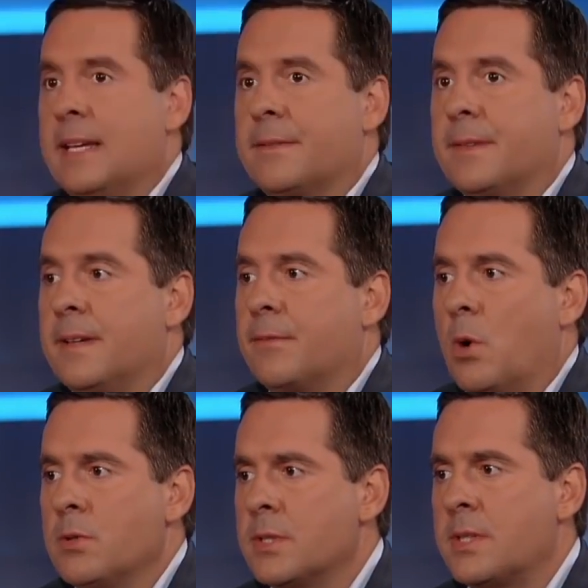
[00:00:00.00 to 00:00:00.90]
if
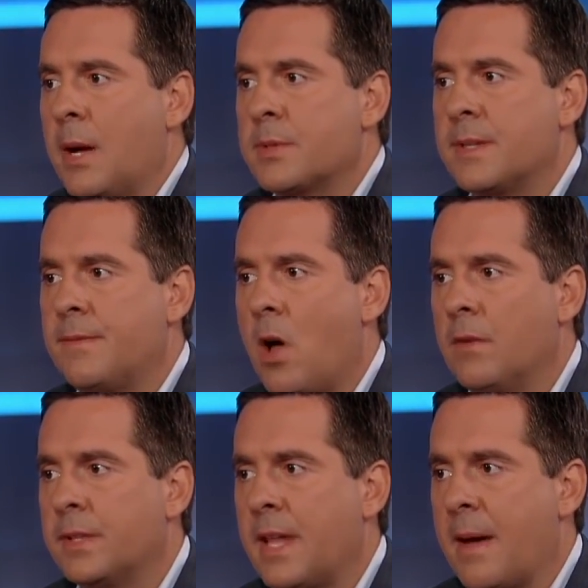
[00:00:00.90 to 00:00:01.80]
Rosenstein was
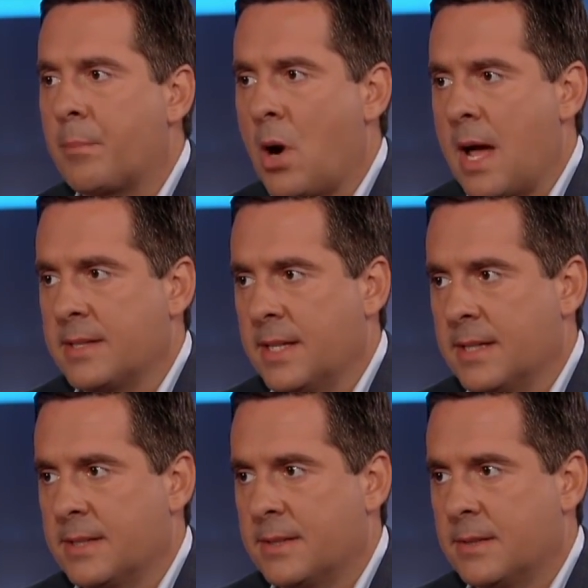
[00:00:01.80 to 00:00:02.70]
involved in that
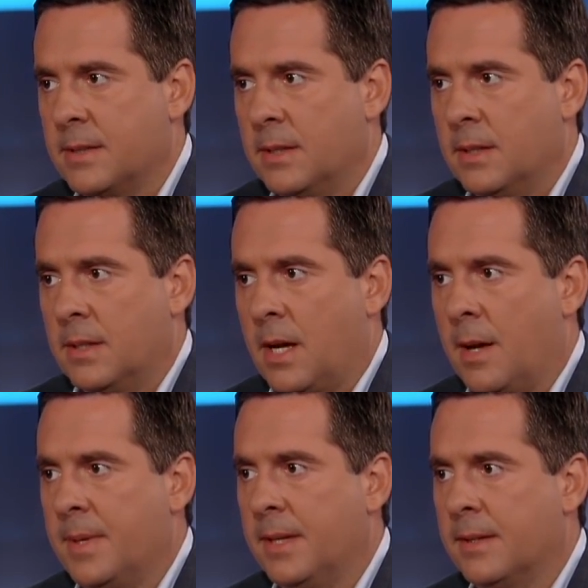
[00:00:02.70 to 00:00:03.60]
process,
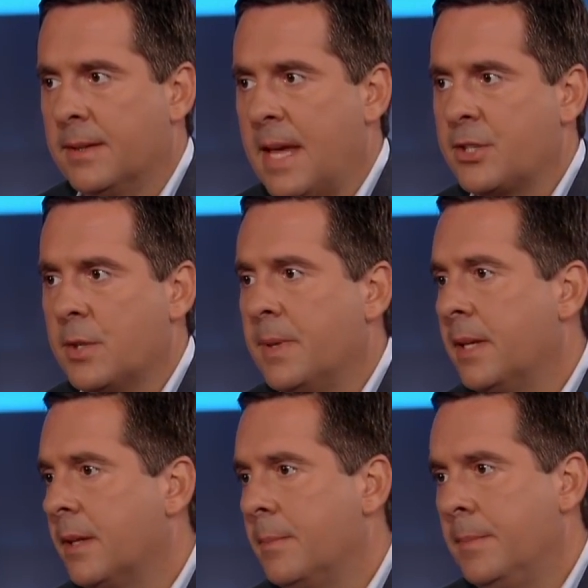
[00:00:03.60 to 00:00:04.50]
I mean, that should be
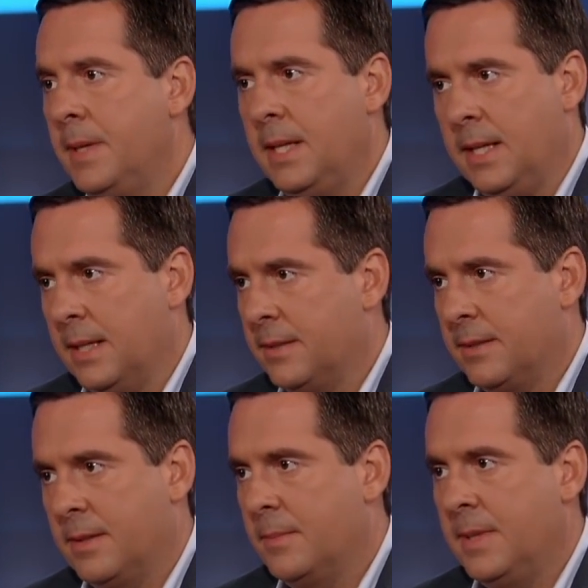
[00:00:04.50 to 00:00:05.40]
an immediate
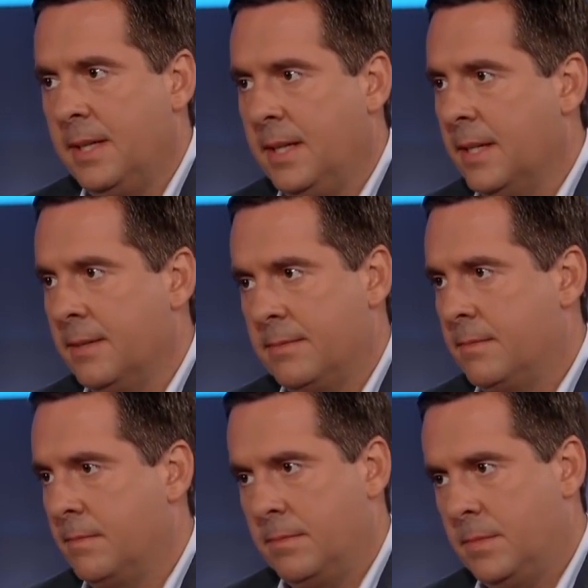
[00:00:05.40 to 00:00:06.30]

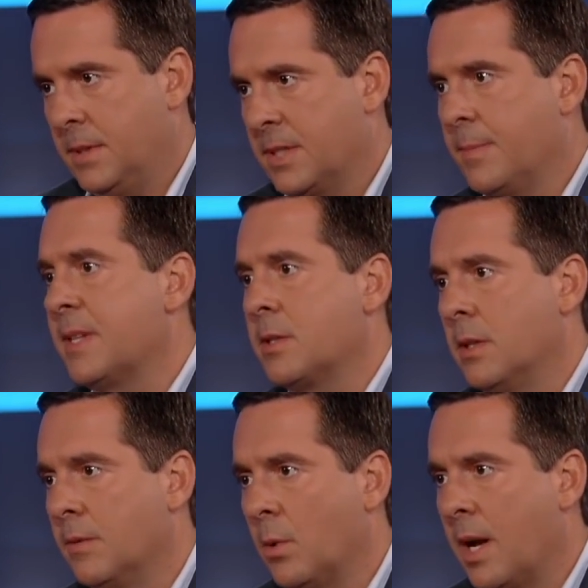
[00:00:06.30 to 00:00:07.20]

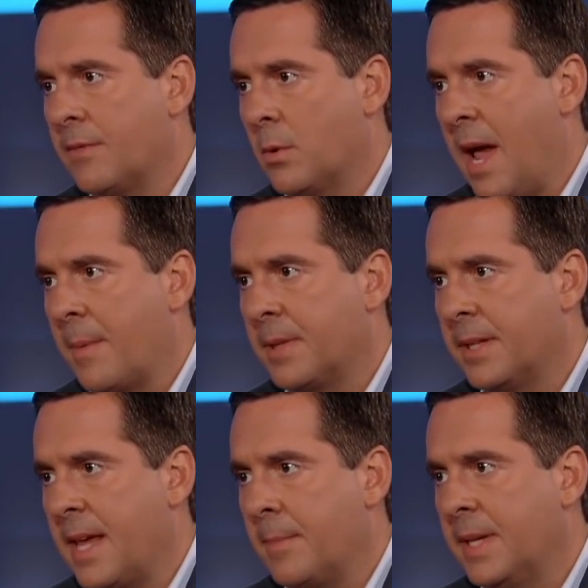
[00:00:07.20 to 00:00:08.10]
dismissal of whatever happened
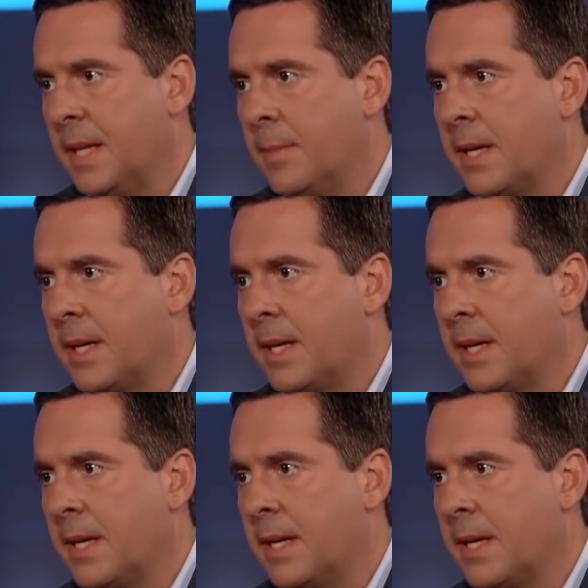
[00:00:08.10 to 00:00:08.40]
in that meeting.